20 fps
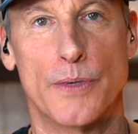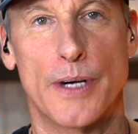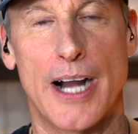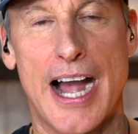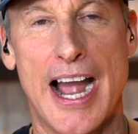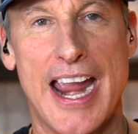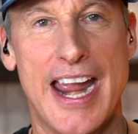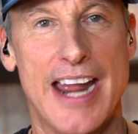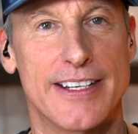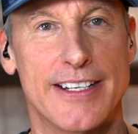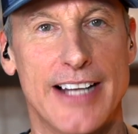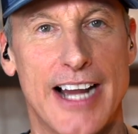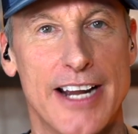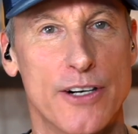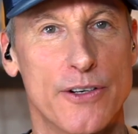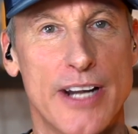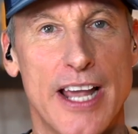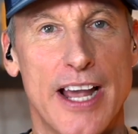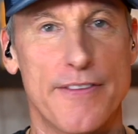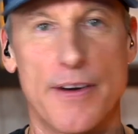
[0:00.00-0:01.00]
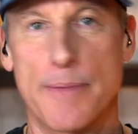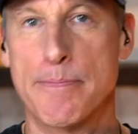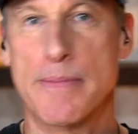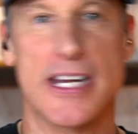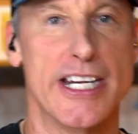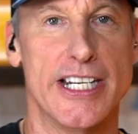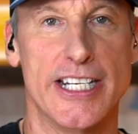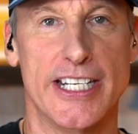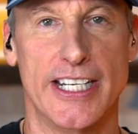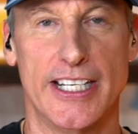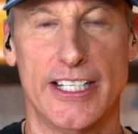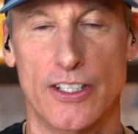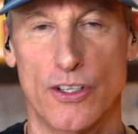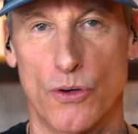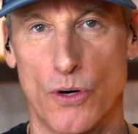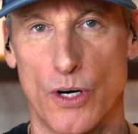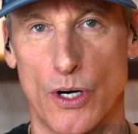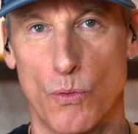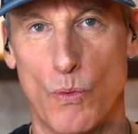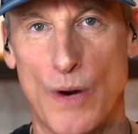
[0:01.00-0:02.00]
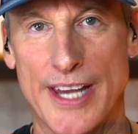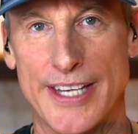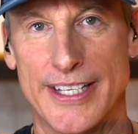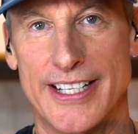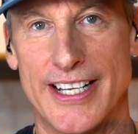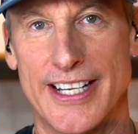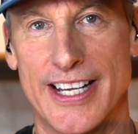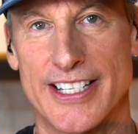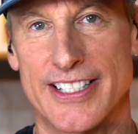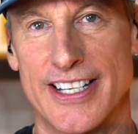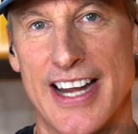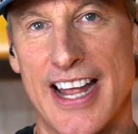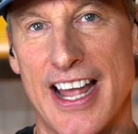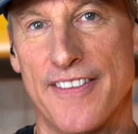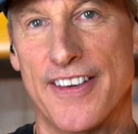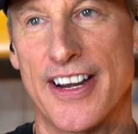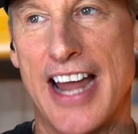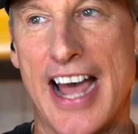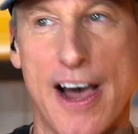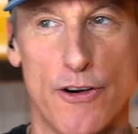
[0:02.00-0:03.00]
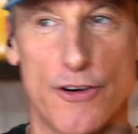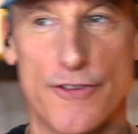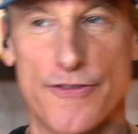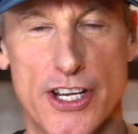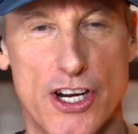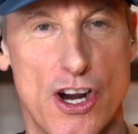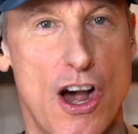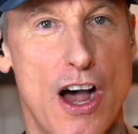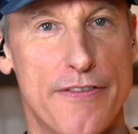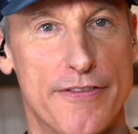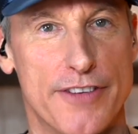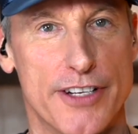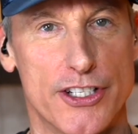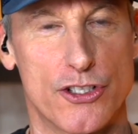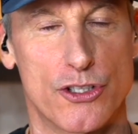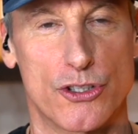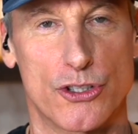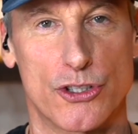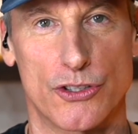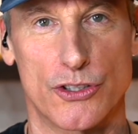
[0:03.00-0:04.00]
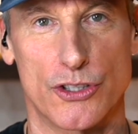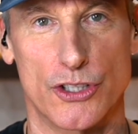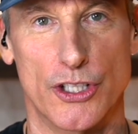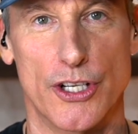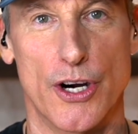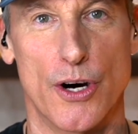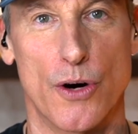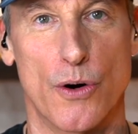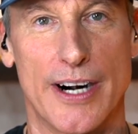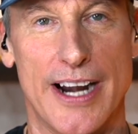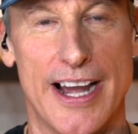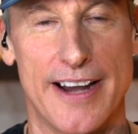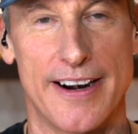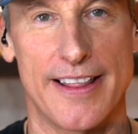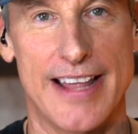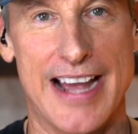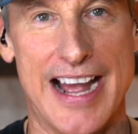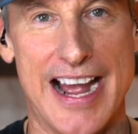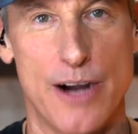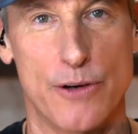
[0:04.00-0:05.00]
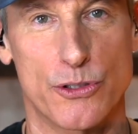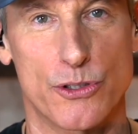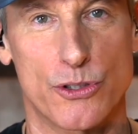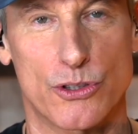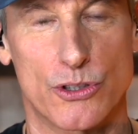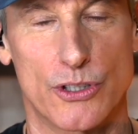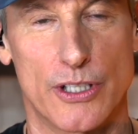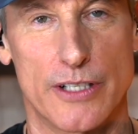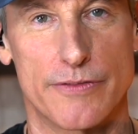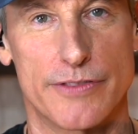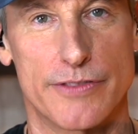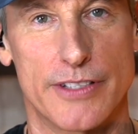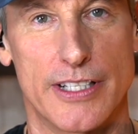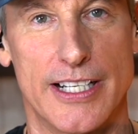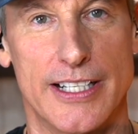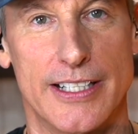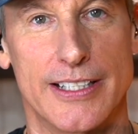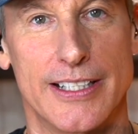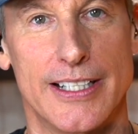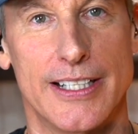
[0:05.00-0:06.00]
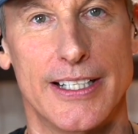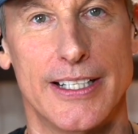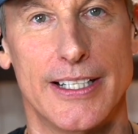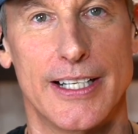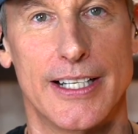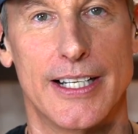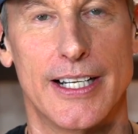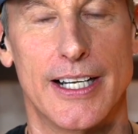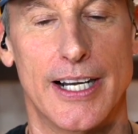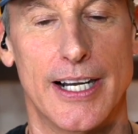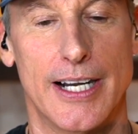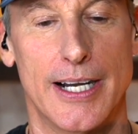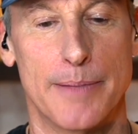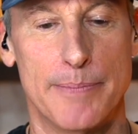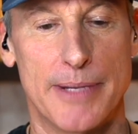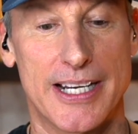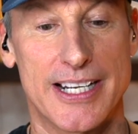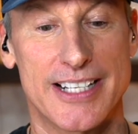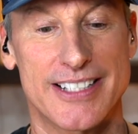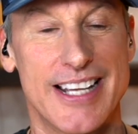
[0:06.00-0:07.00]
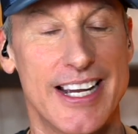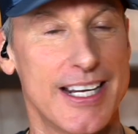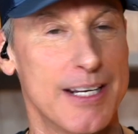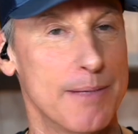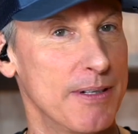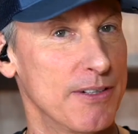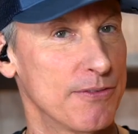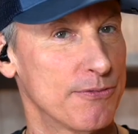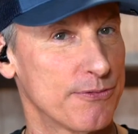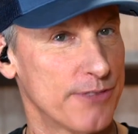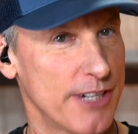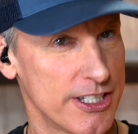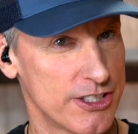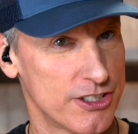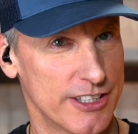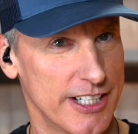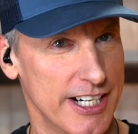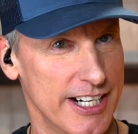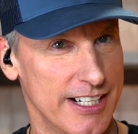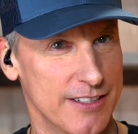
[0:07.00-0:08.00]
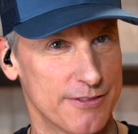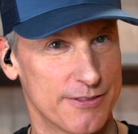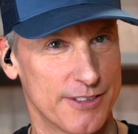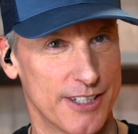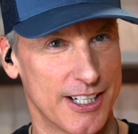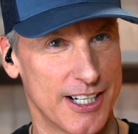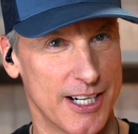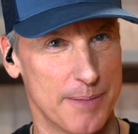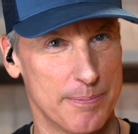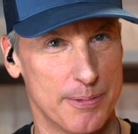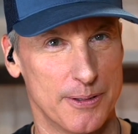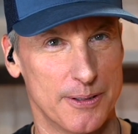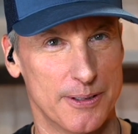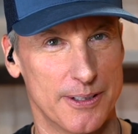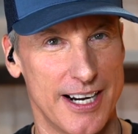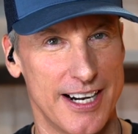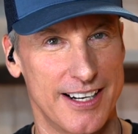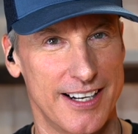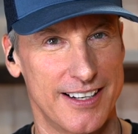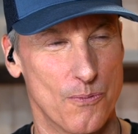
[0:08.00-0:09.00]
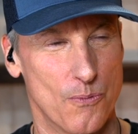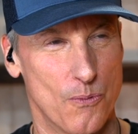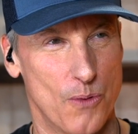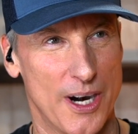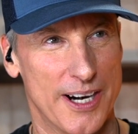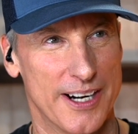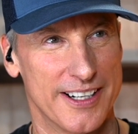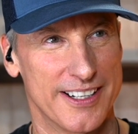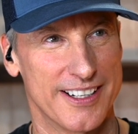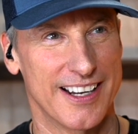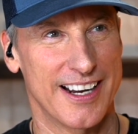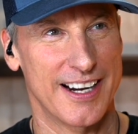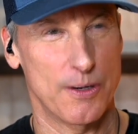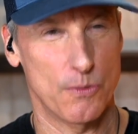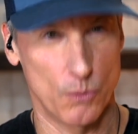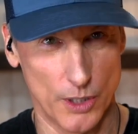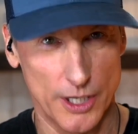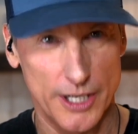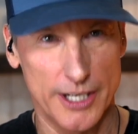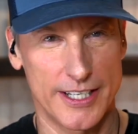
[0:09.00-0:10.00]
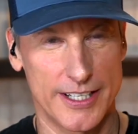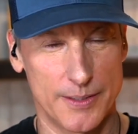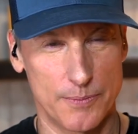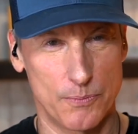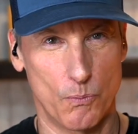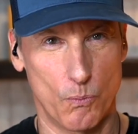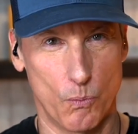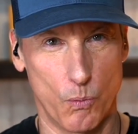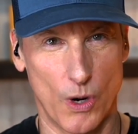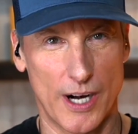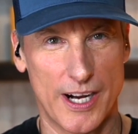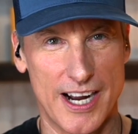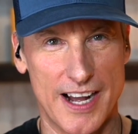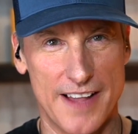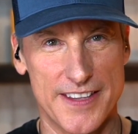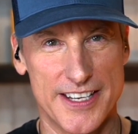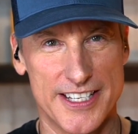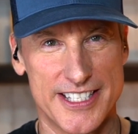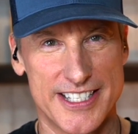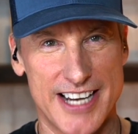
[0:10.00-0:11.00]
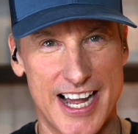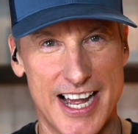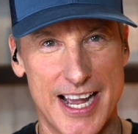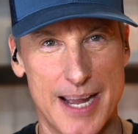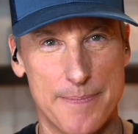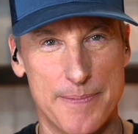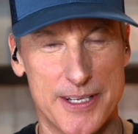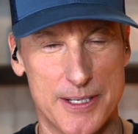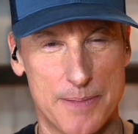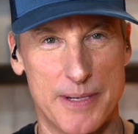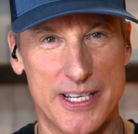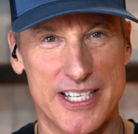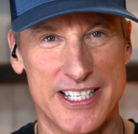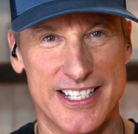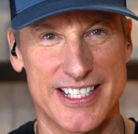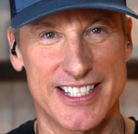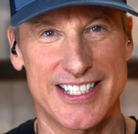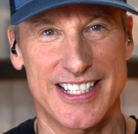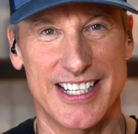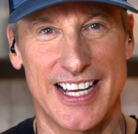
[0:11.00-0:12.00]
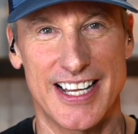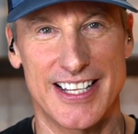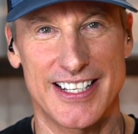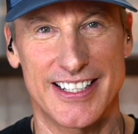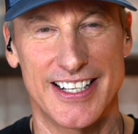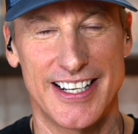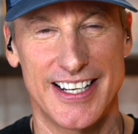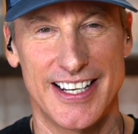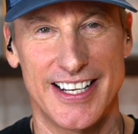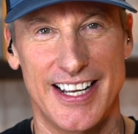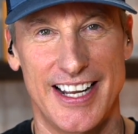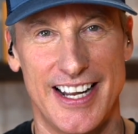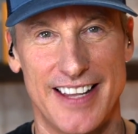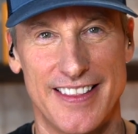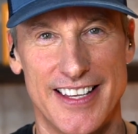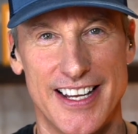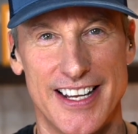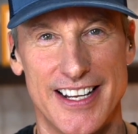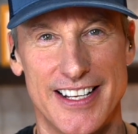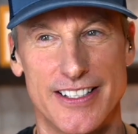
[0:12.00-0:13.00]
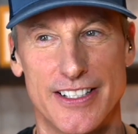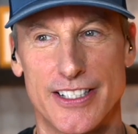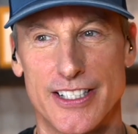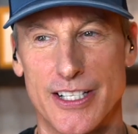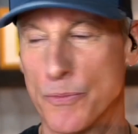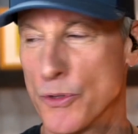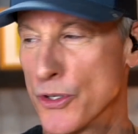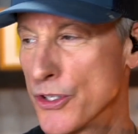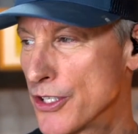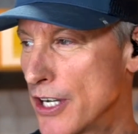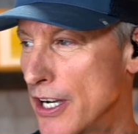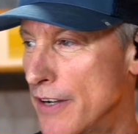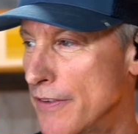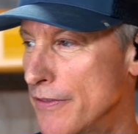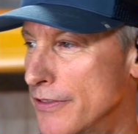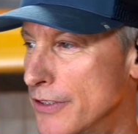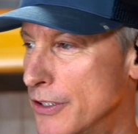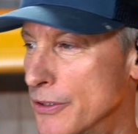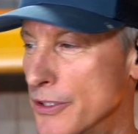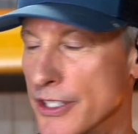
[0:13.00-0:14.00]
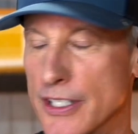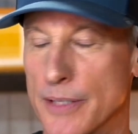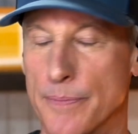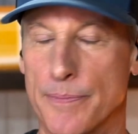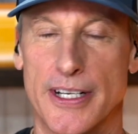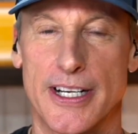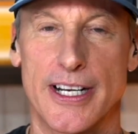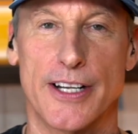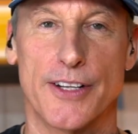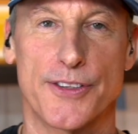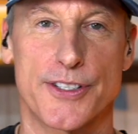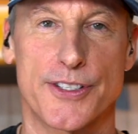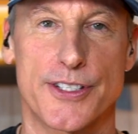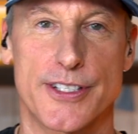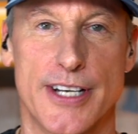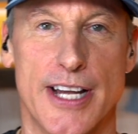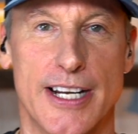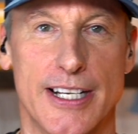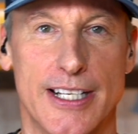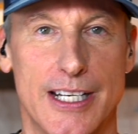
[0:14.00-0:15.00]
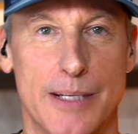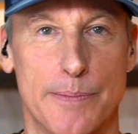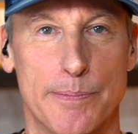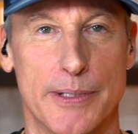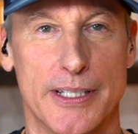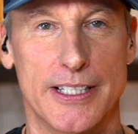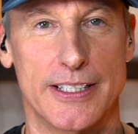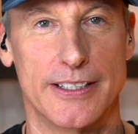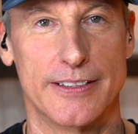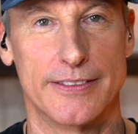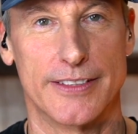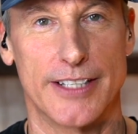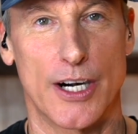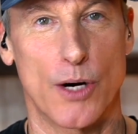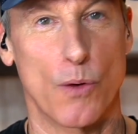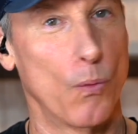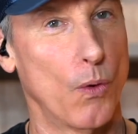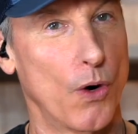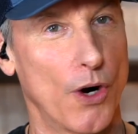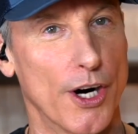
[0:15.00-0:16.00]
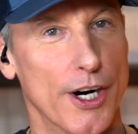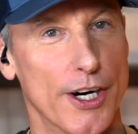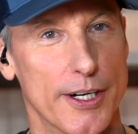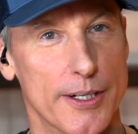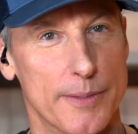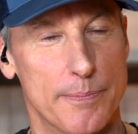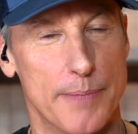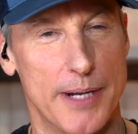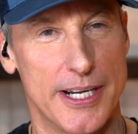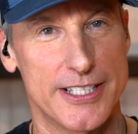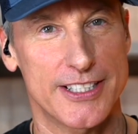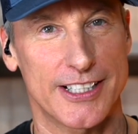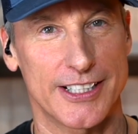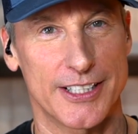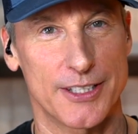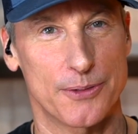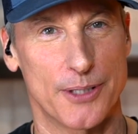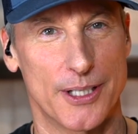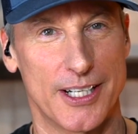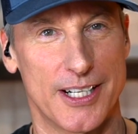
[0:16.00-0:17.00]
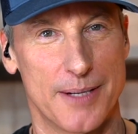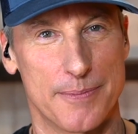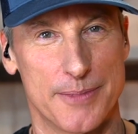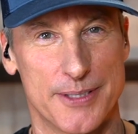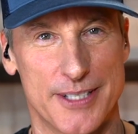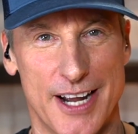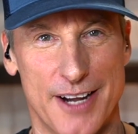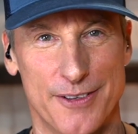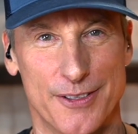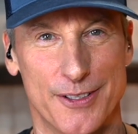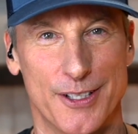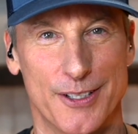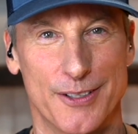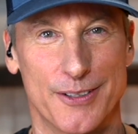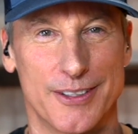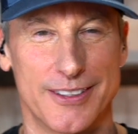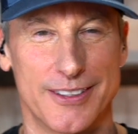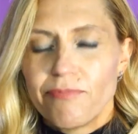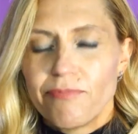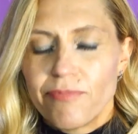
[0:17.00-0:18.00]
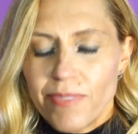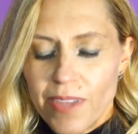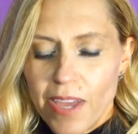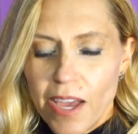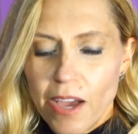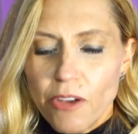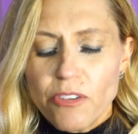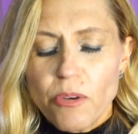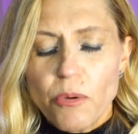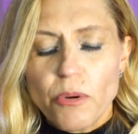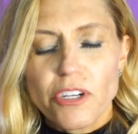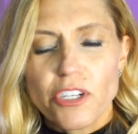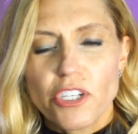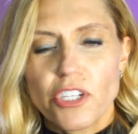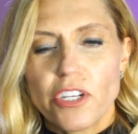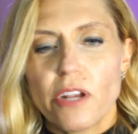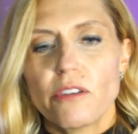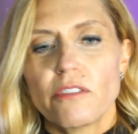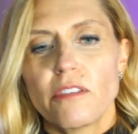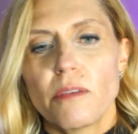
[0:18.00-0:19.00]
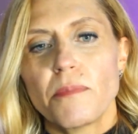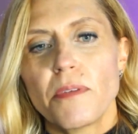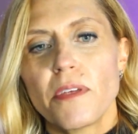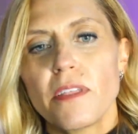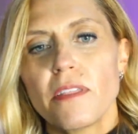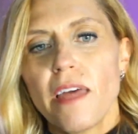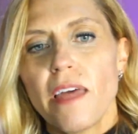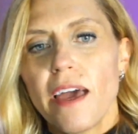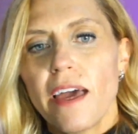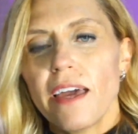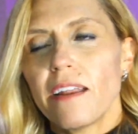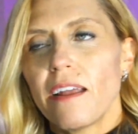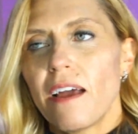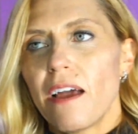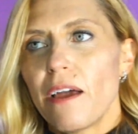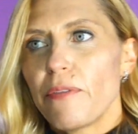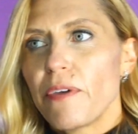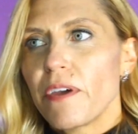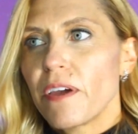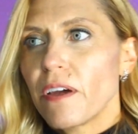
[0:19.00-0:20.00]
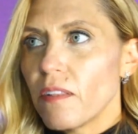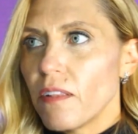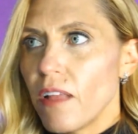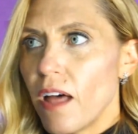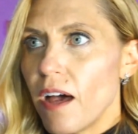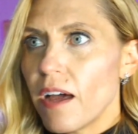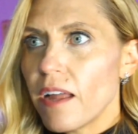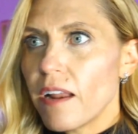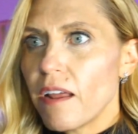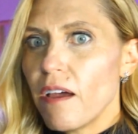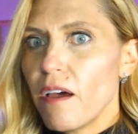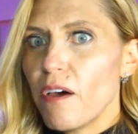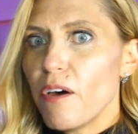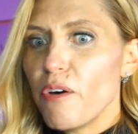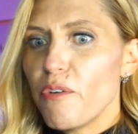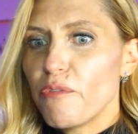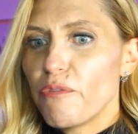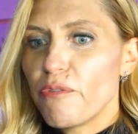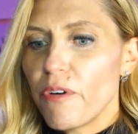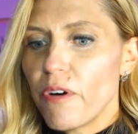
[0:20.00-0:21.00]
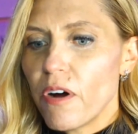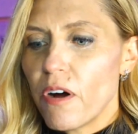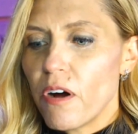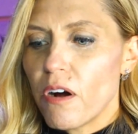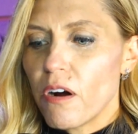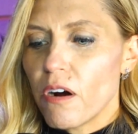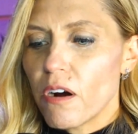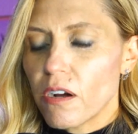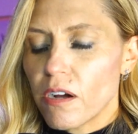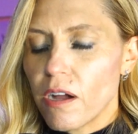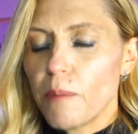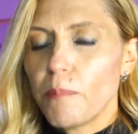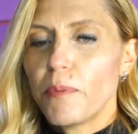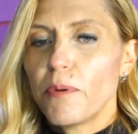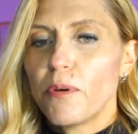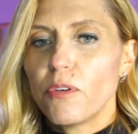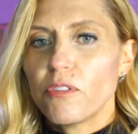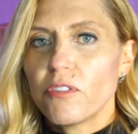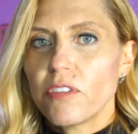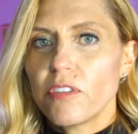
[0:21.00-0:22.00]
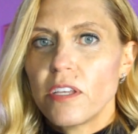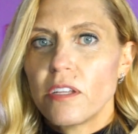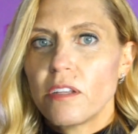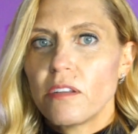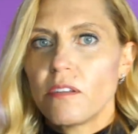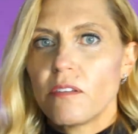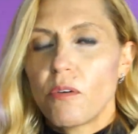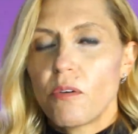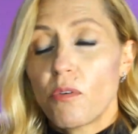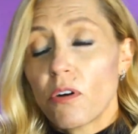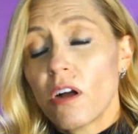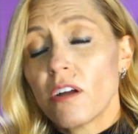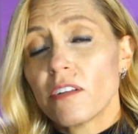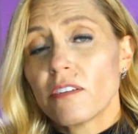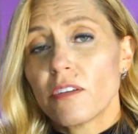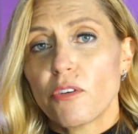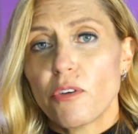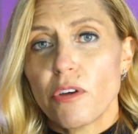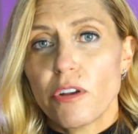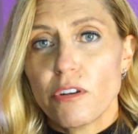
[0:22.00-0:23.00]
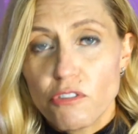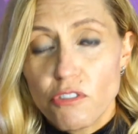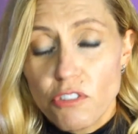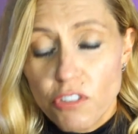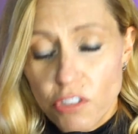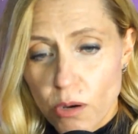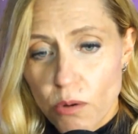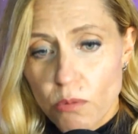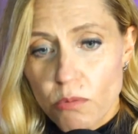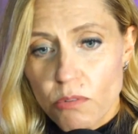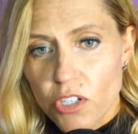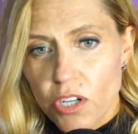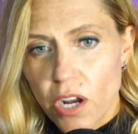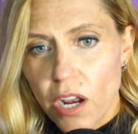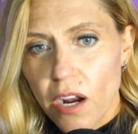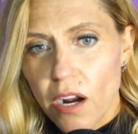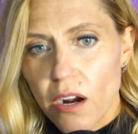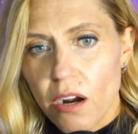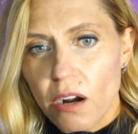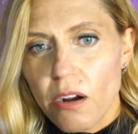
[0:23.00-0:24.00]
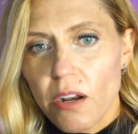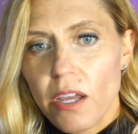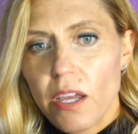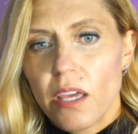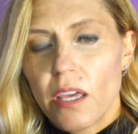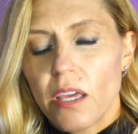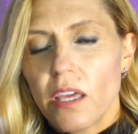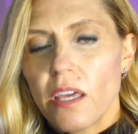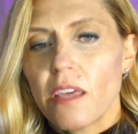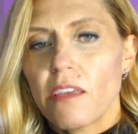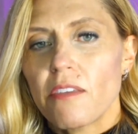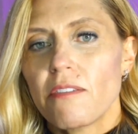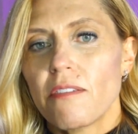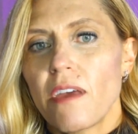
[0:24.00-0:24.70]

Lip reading: I don't have a meeting, or Wendy doesn't have an out of the office, or out of the house sort of thing. Because that can be frustrating for a couple, like where you're like, we're going to work on this time, this business together. And then someone's off doing something else, not keeping their word, basically is what it comes down to. I also want to share something that I think a lot of our couples in or content creators don't share is